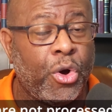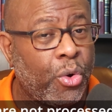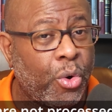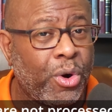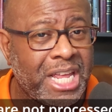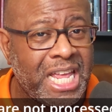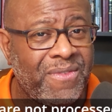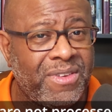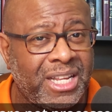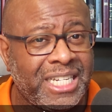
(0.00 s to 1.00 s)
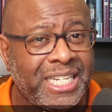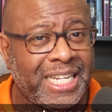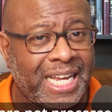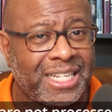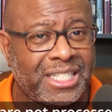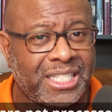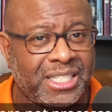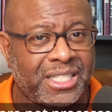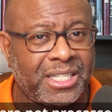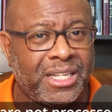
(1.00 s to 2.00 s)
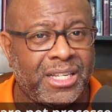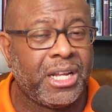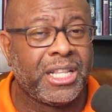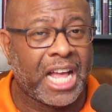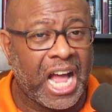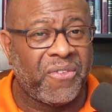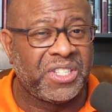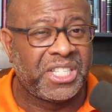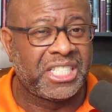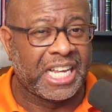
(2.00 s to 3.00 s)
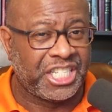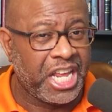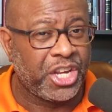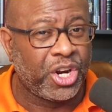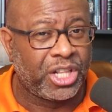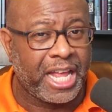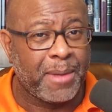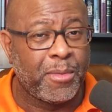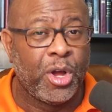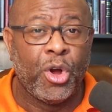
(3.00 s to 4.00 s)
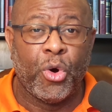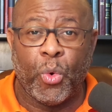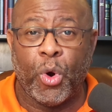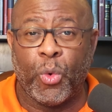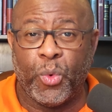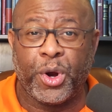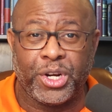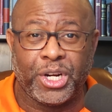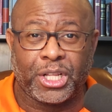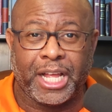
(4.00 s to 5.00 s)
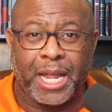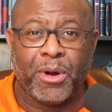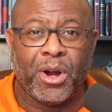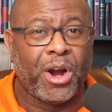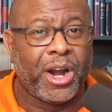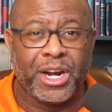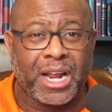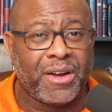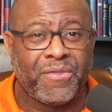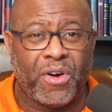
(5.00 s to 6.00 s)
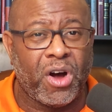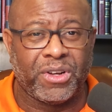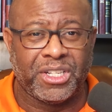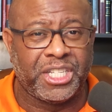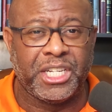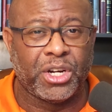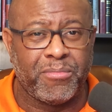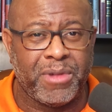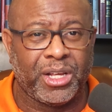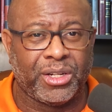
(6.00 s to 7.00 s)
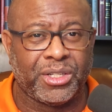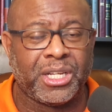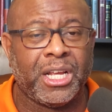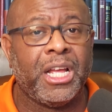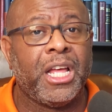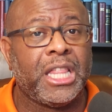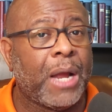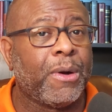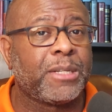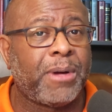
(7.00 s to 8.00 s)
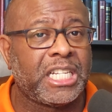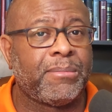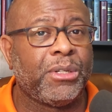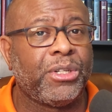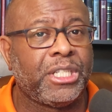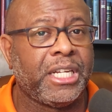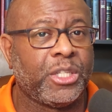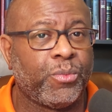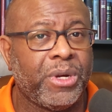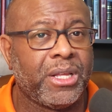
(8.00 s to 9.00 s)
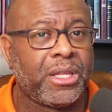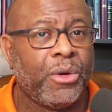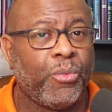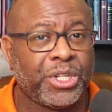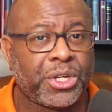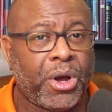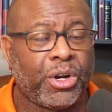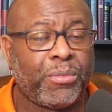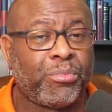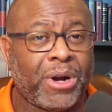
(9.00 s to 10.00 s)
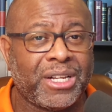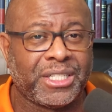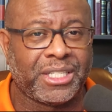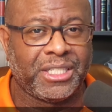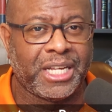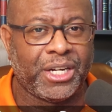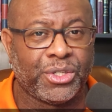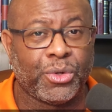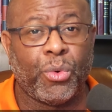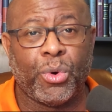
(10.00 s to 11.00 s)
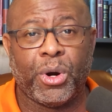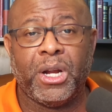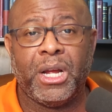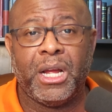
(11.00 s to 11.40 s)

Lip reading: or even the DDSs. The offices that take your claim or work on your claim are not involved in CDR mailers. That responsibility is with what's called processing centers or